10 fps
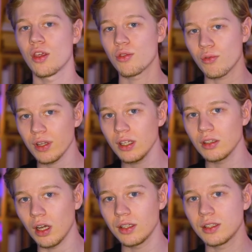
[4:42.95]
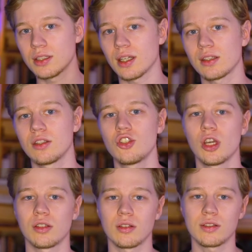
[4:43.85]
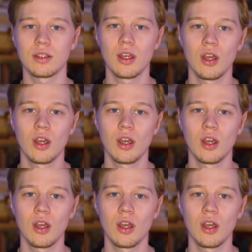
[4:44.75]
3 non-intersecting channels,